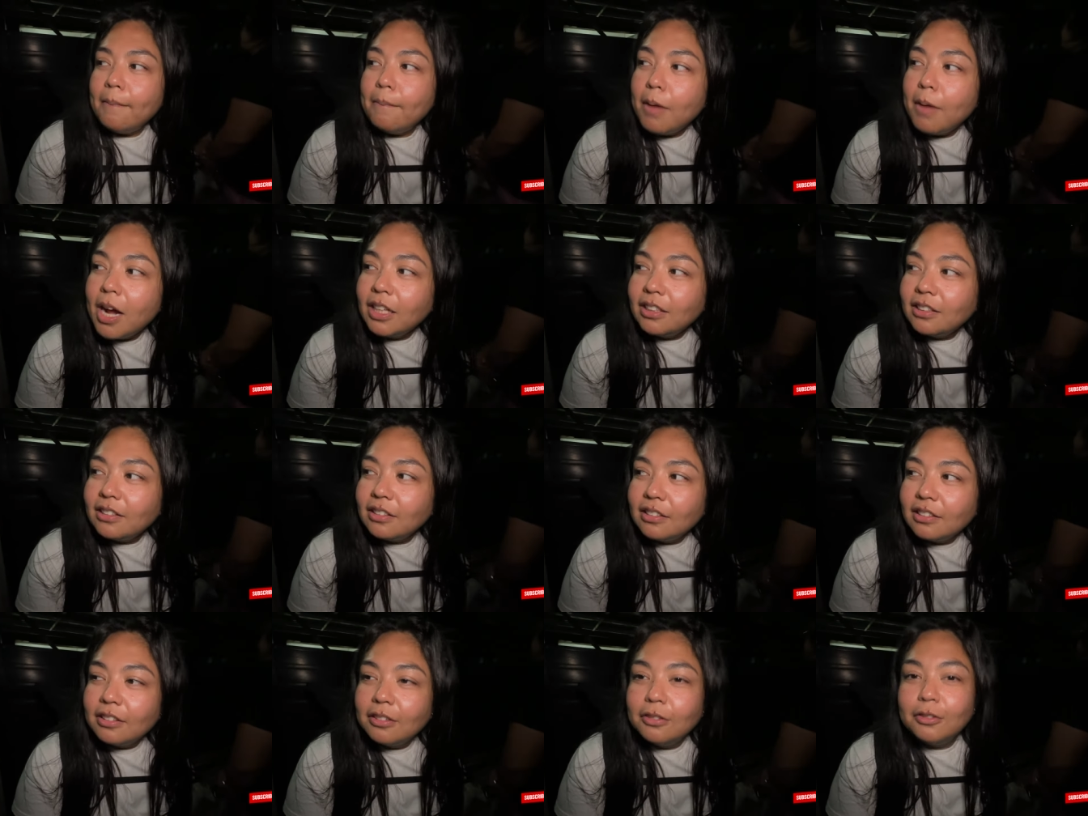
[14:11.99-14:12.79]
But
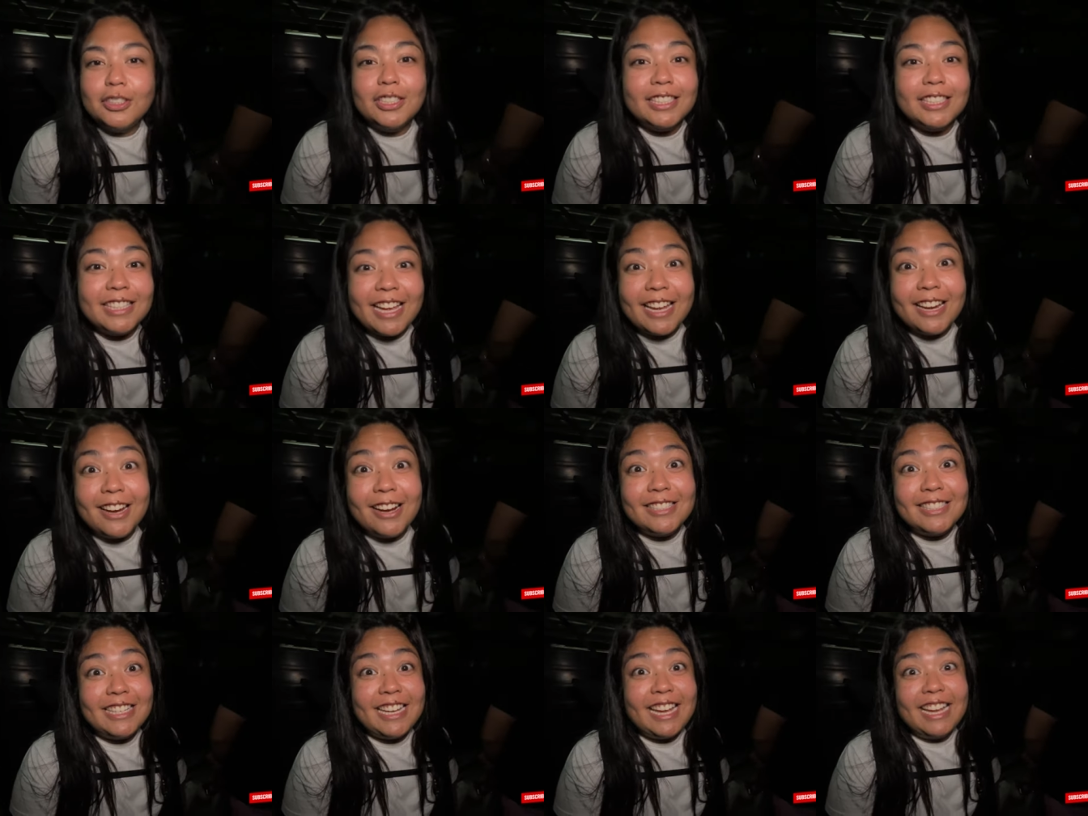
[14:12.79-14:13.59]
we just
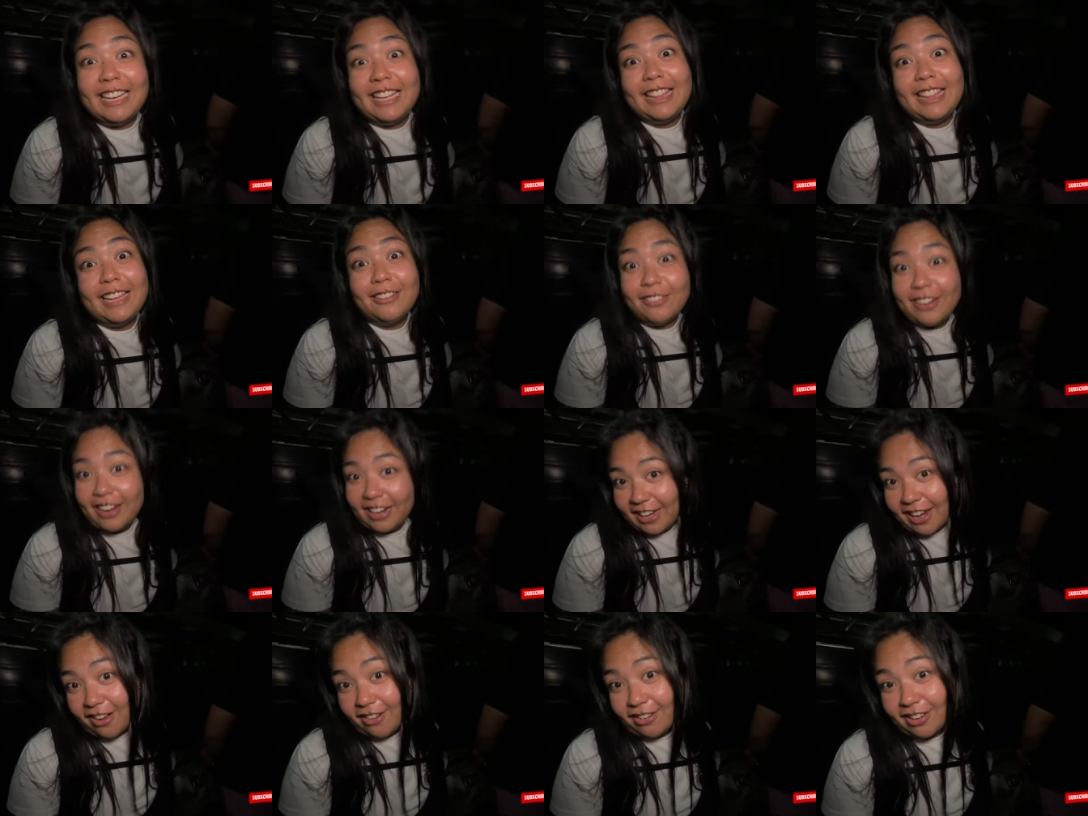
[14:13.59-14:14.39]
cannot see anything
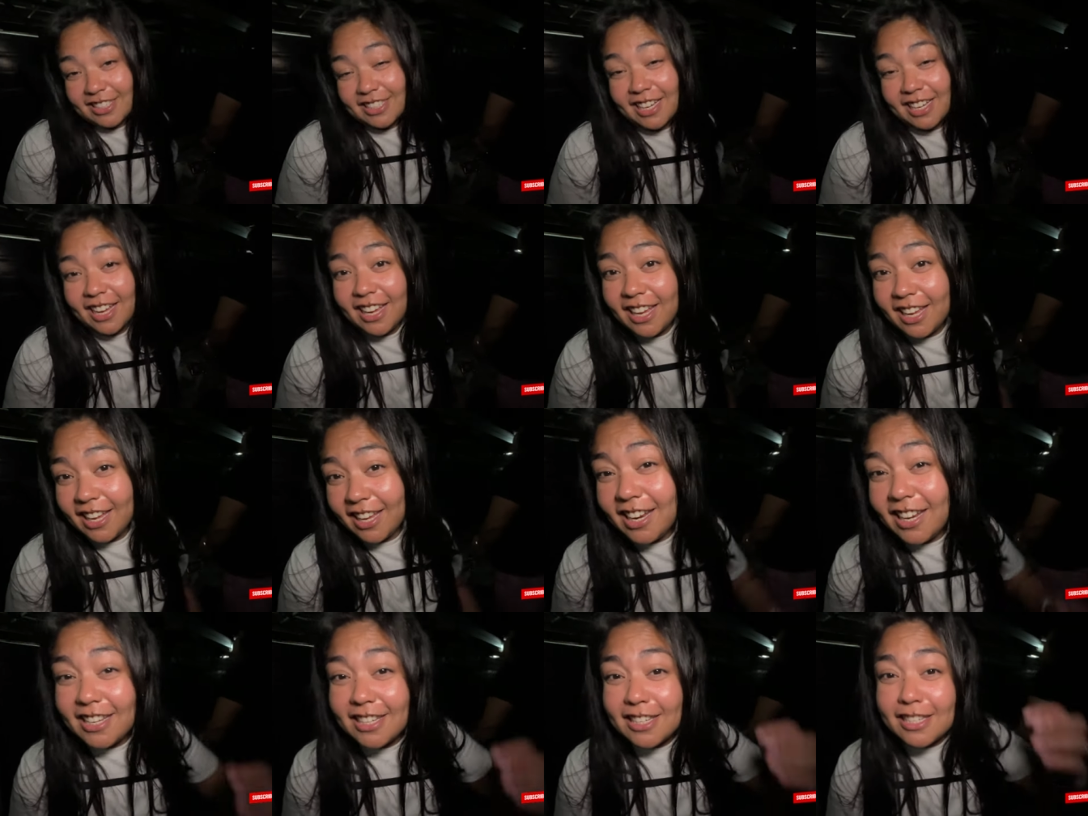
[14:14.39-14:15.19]
right now kasi
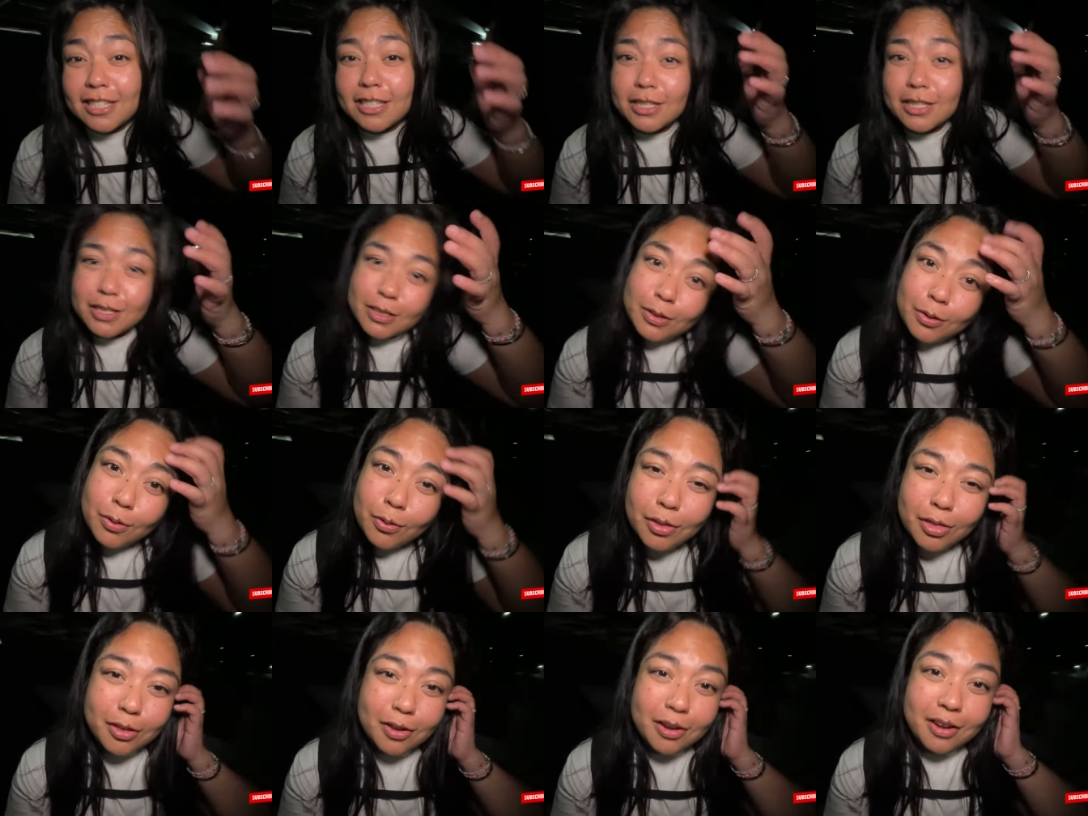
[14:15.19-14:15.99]
it is
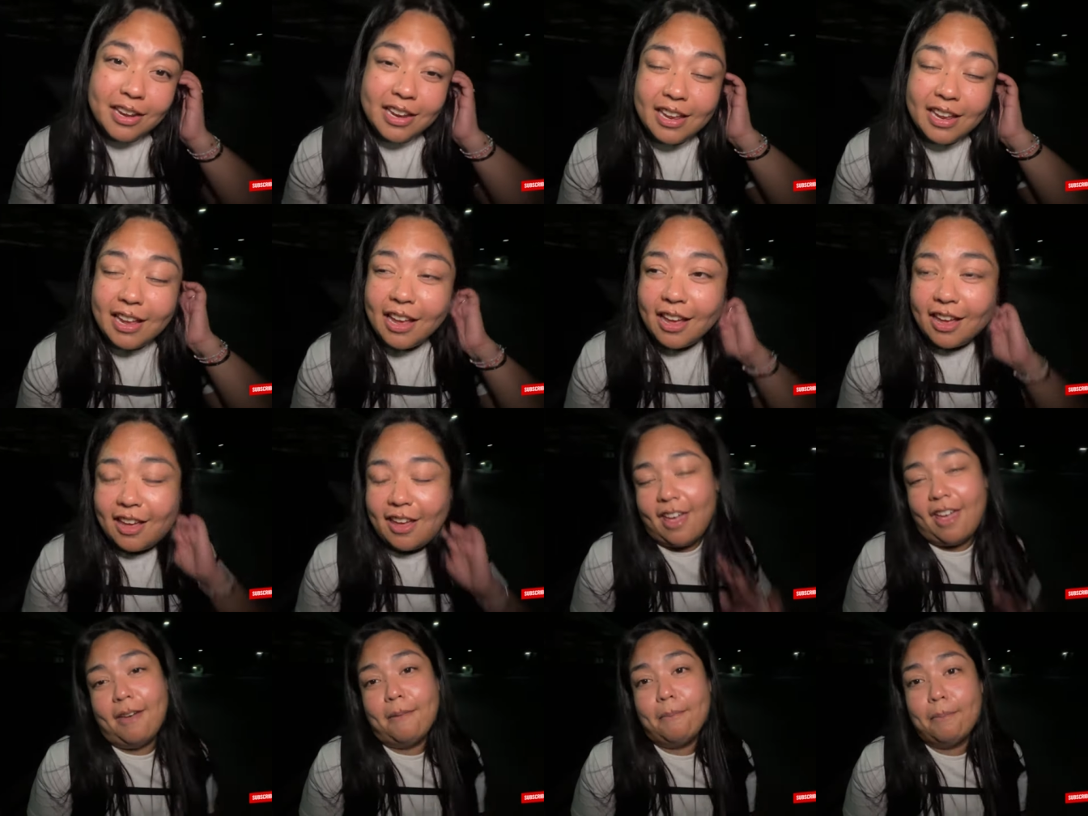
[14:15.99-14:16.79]
2:30
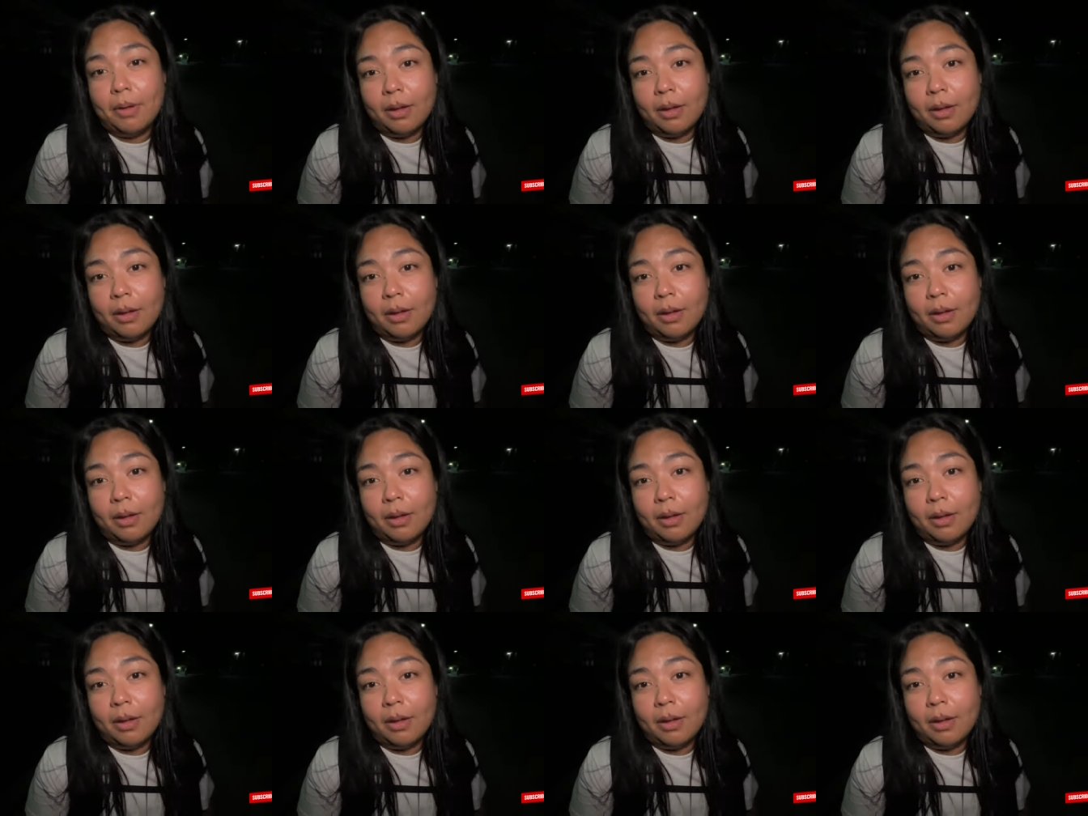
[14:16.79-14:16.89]
AM.